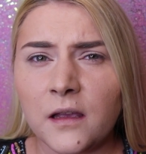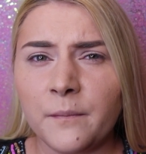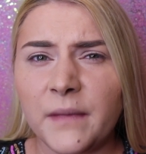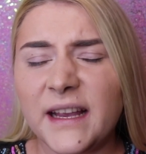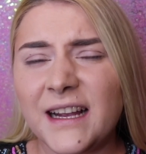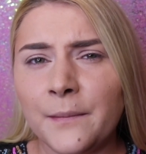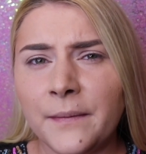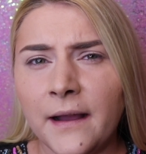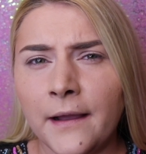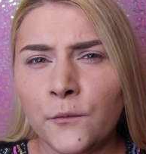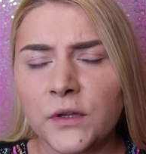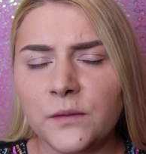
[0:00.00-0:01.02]
makeup
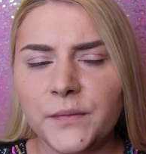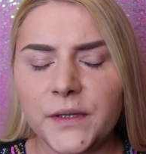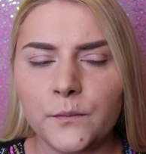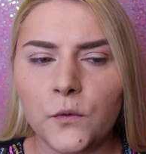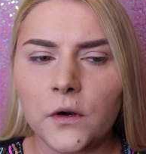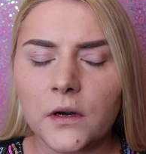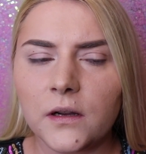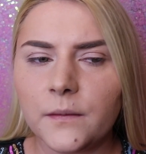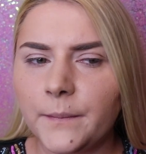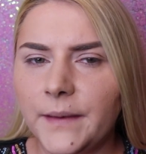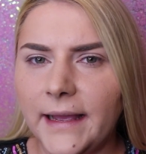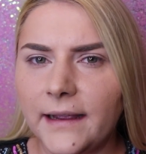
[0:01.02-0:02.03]
eye will be more
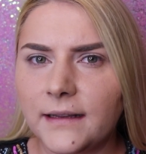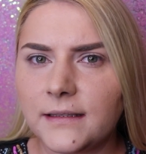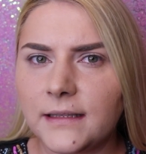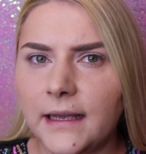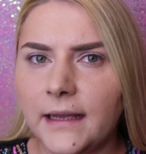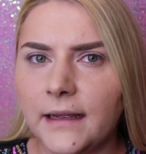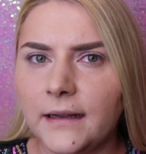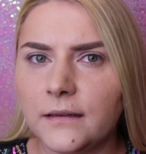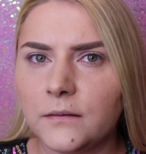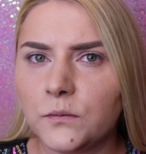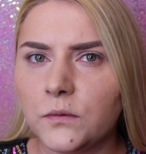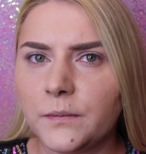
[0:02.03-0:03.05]
complex
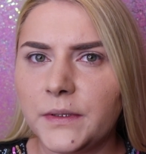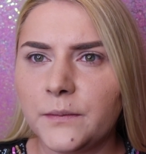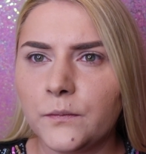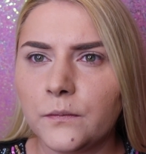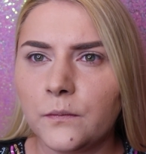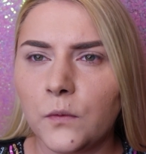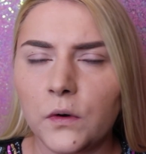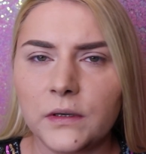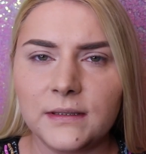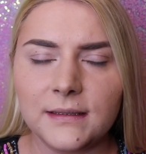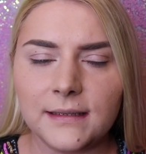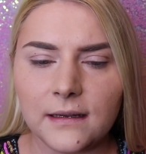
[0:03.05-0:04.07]
and will be more
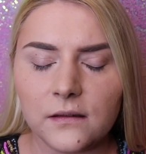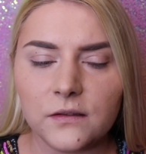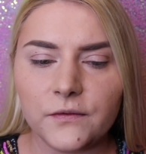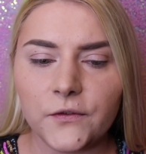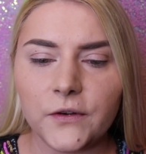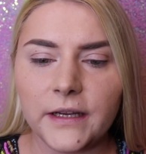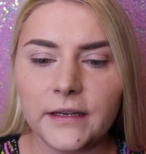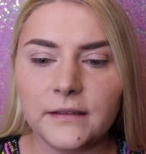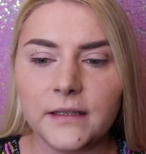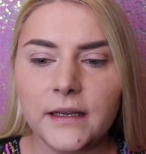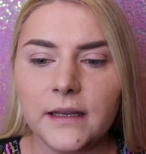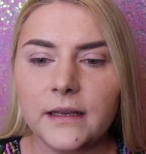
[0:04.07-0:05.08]
details for it.